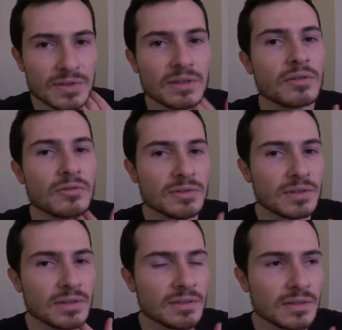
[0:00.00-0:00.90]
are
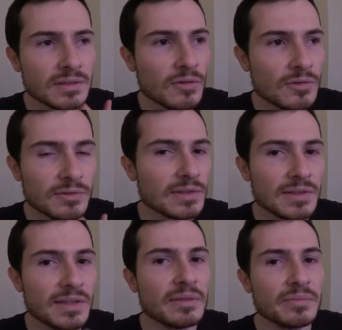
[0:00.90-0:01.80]
also the
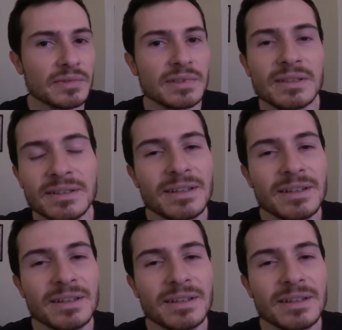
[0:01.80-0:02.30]
same. Yeah,